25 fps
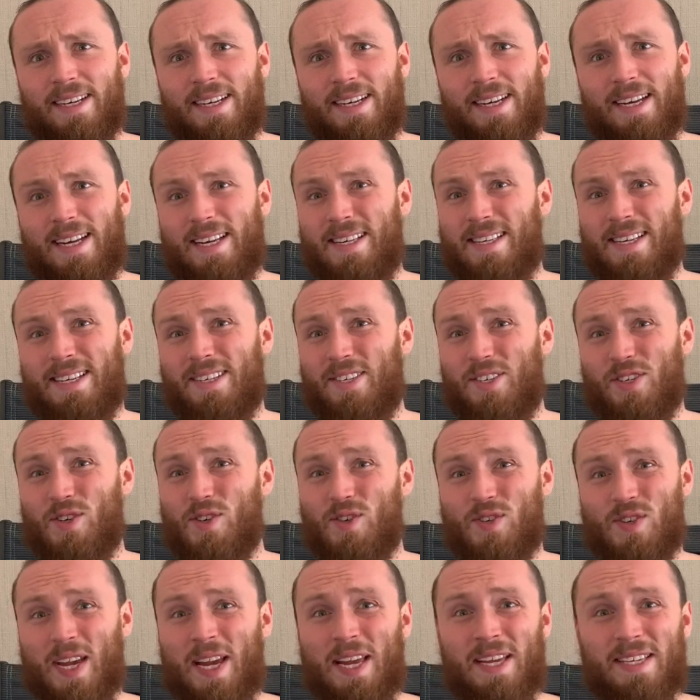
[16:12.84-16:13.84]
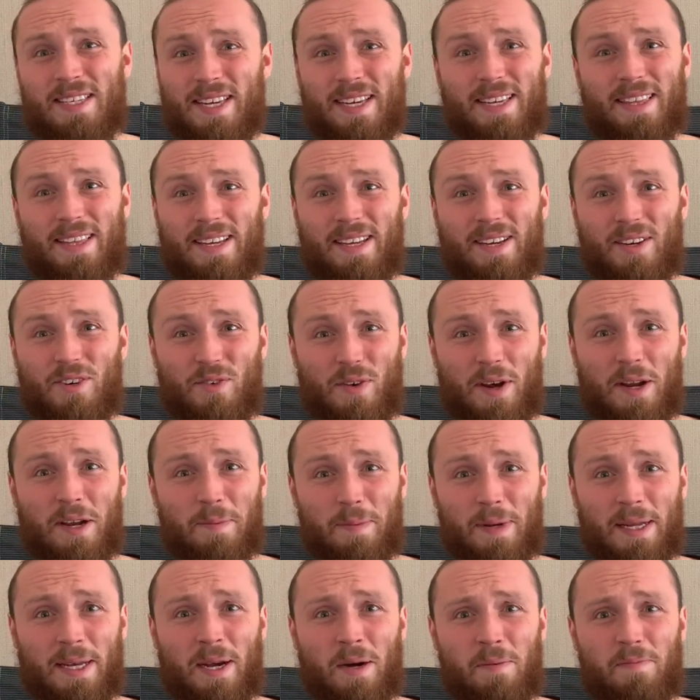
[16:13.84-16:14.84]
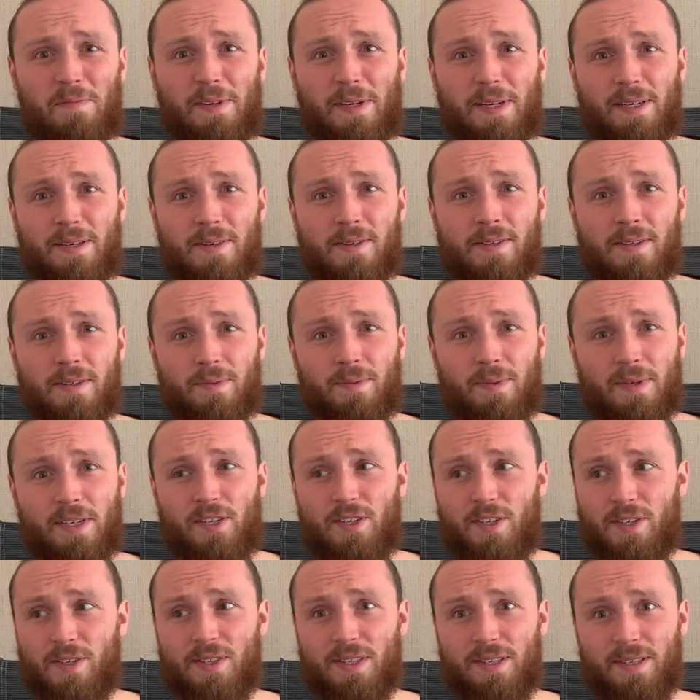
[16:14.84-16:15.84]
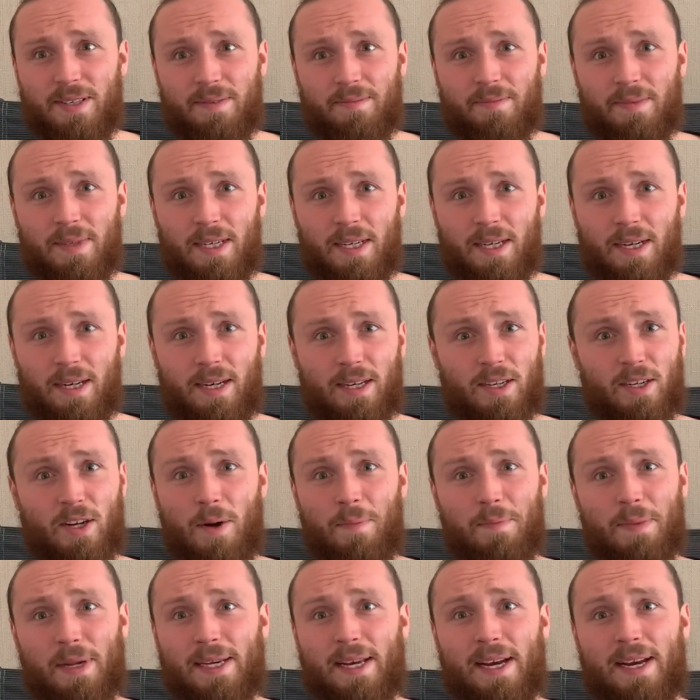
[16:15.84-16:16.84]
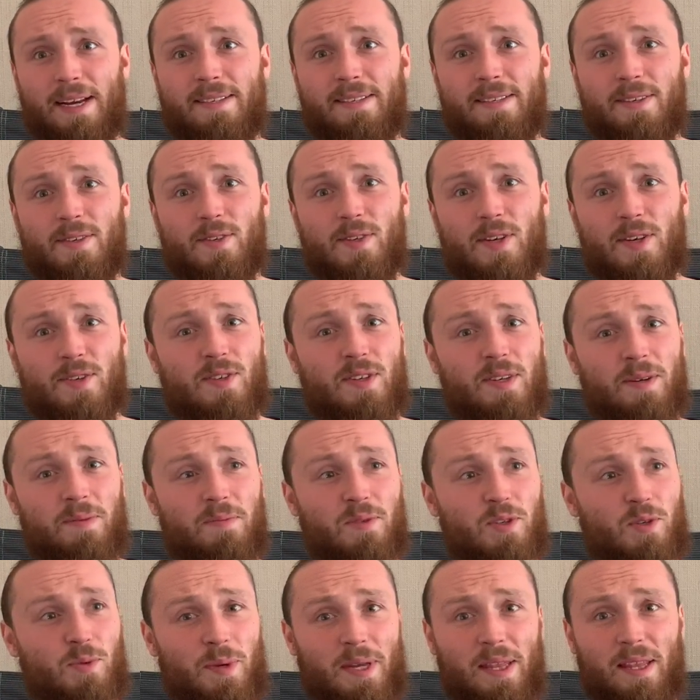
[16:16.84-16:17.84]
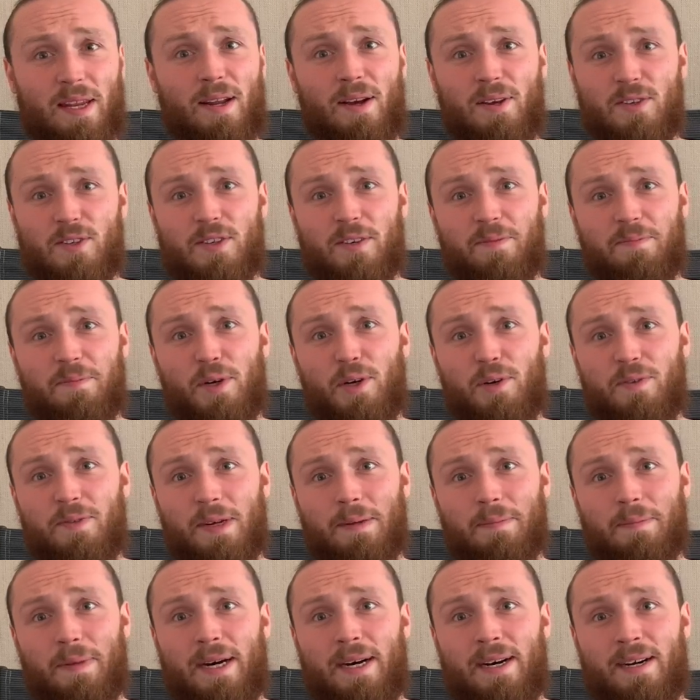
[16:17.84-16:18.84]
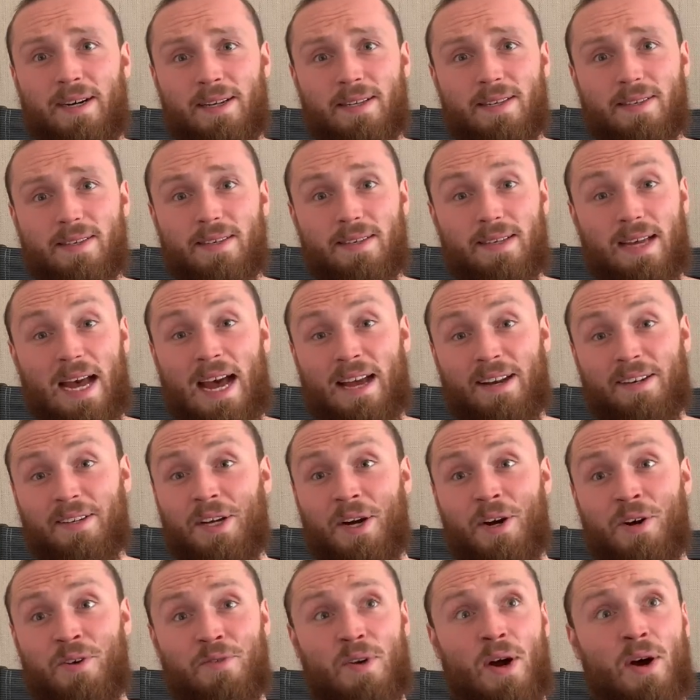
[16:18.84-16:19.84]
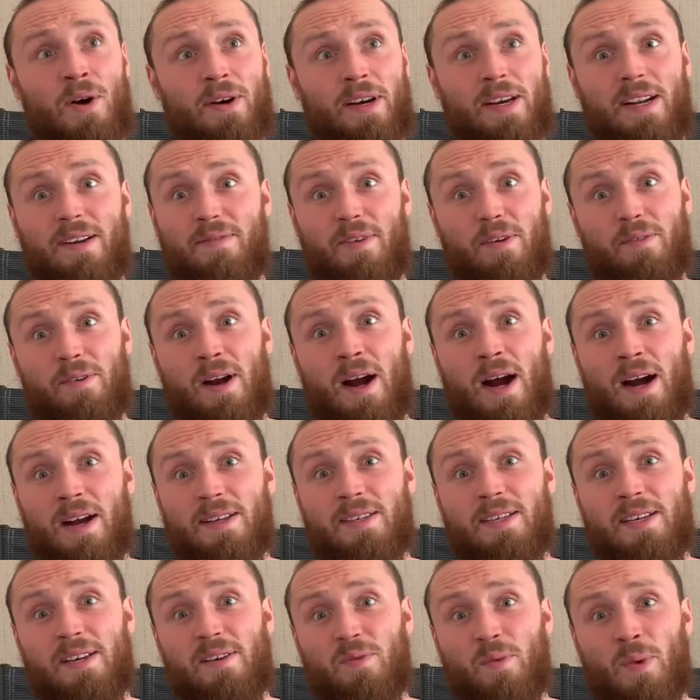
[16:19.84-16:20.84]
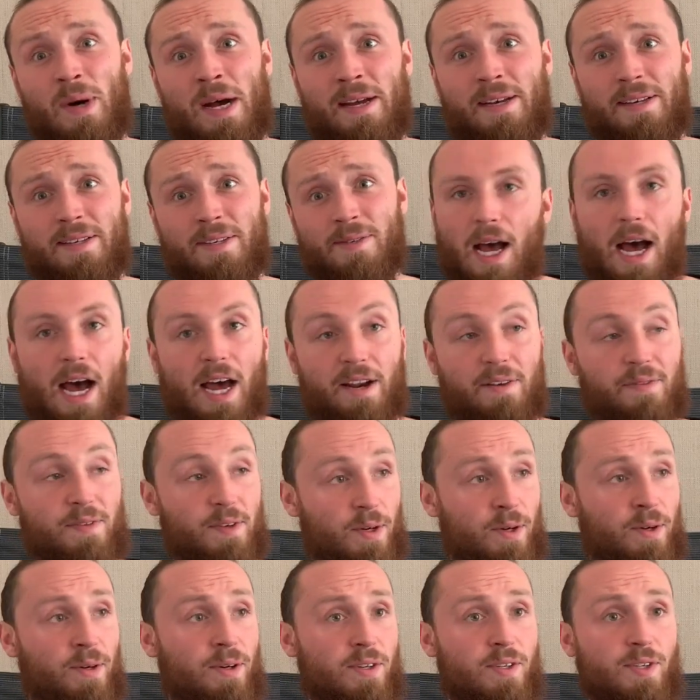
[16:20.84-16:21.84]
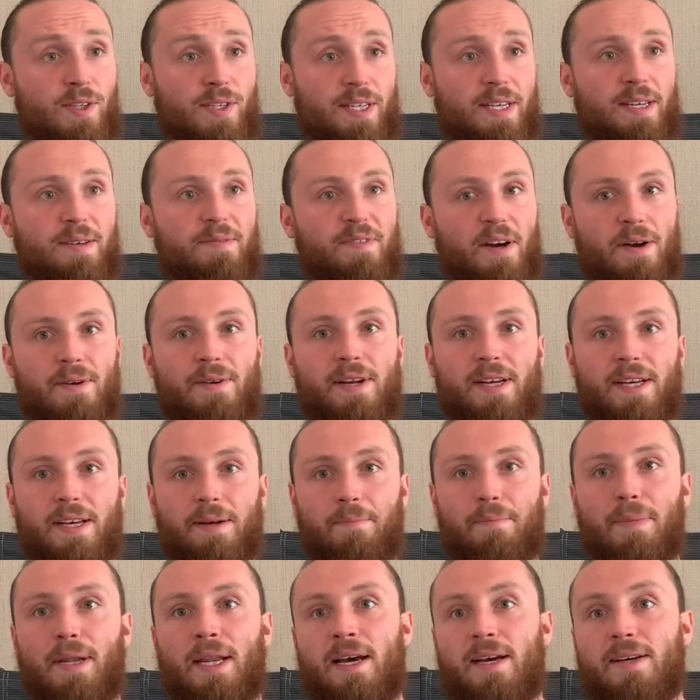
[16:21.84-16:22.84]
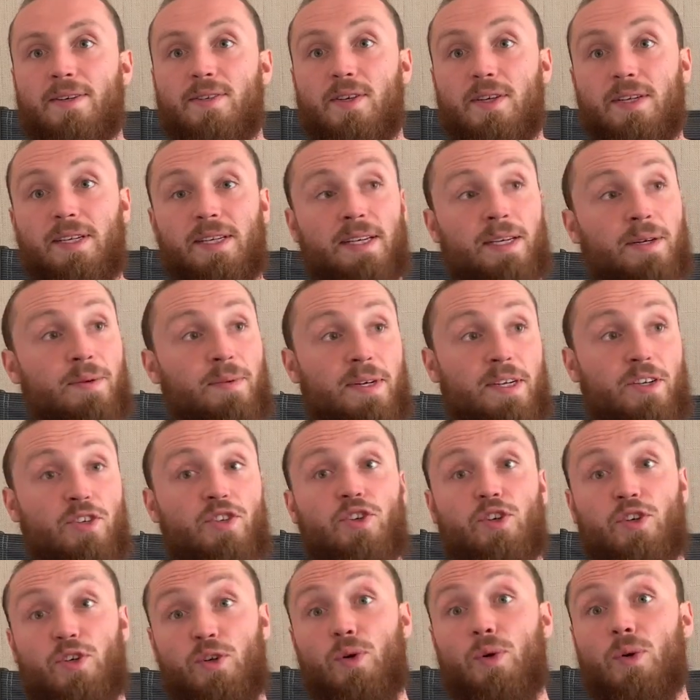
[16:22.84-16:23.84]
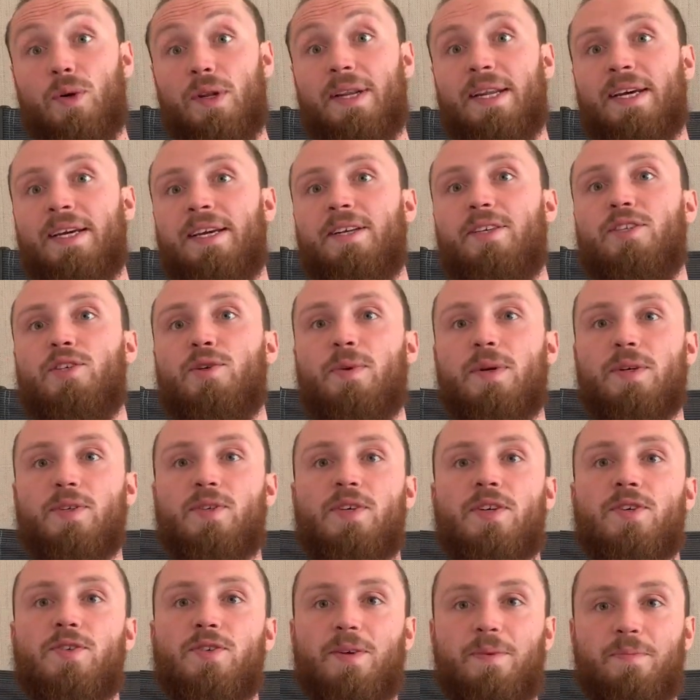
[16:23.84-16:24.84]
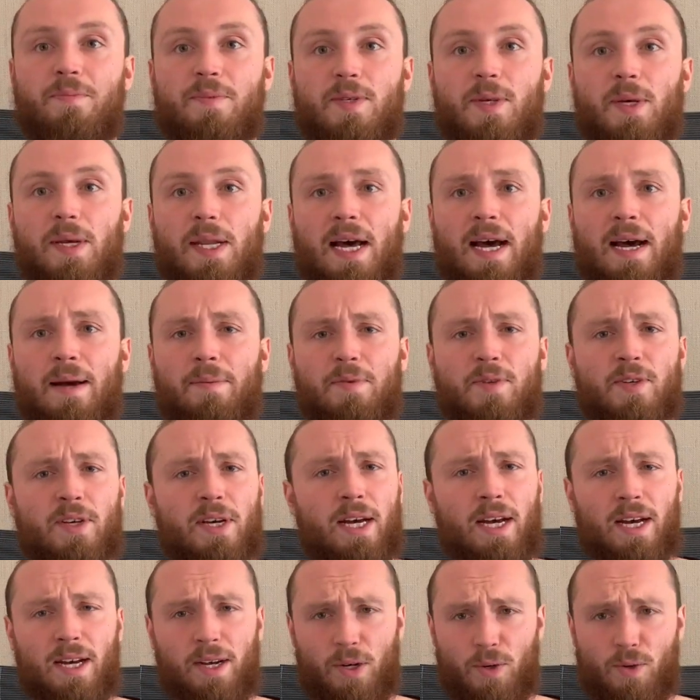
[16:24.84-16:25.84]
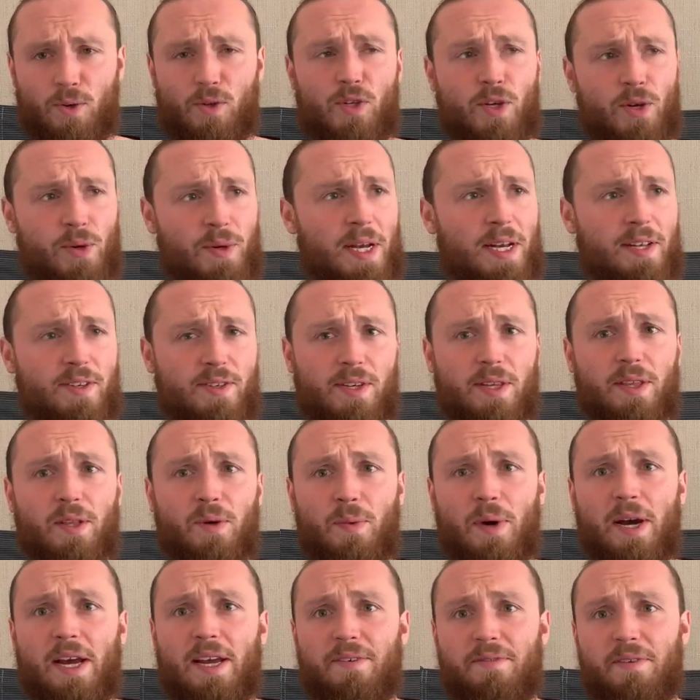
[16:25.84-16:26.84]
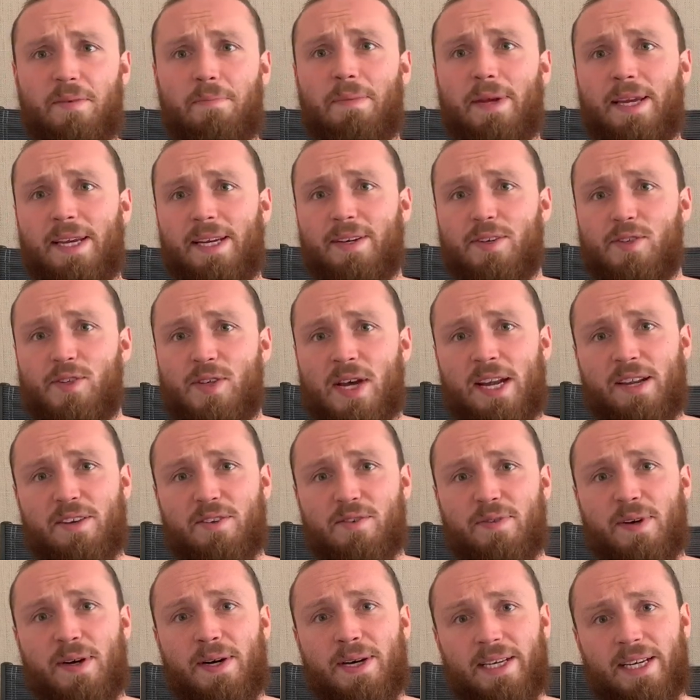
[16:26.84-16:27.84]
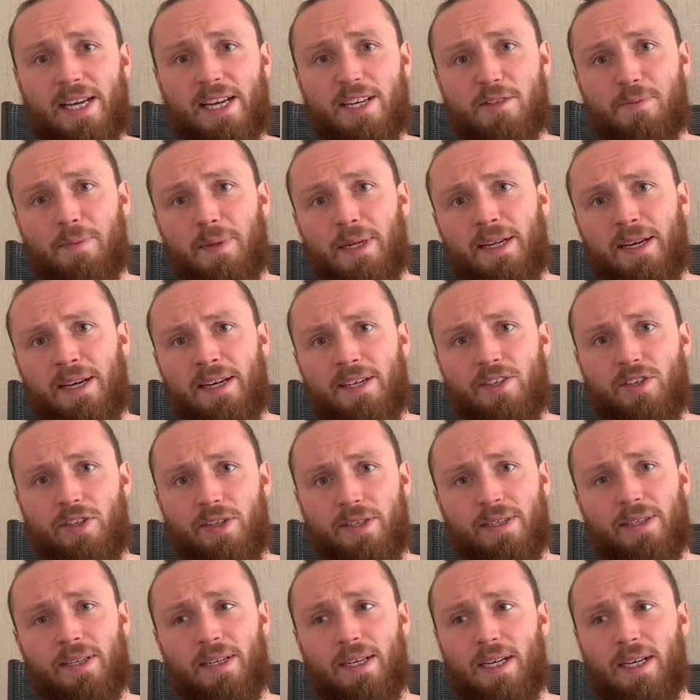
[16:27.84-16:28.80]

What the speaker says: is it just stating the incredibly obvious, which is that complicated systems with lots of moving parts can go wrong in a variety of ways. And of course, the very complexity which could lead to a systems collapse also gets in the way of it being a satisfying explanation.